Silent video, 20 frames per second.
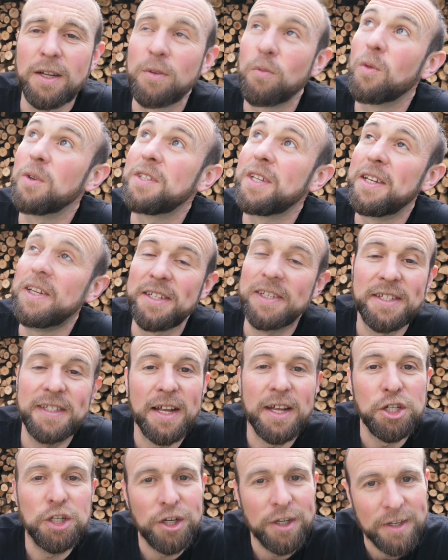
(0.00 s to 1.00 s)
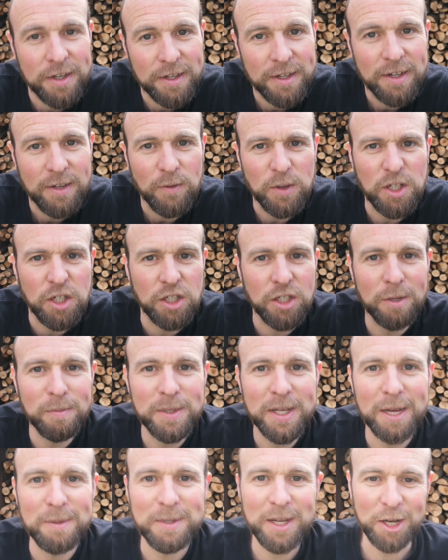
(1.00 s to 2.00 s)
wanted his attention, which is
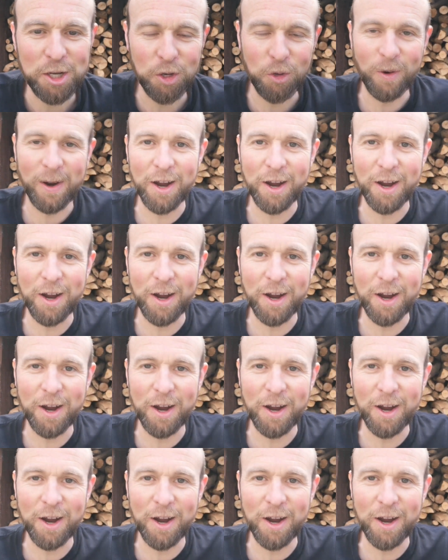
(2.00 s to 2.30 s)
sometimes I do.